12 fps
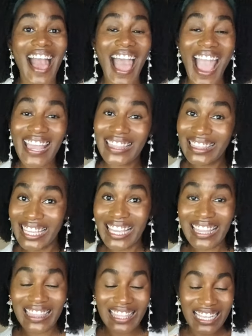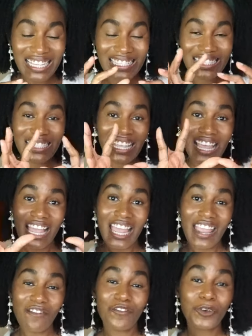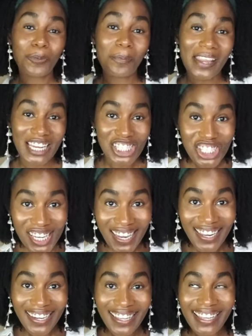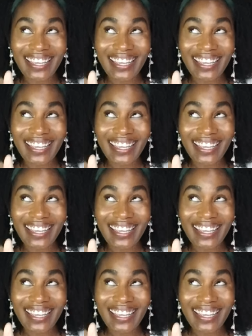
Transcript: I think this information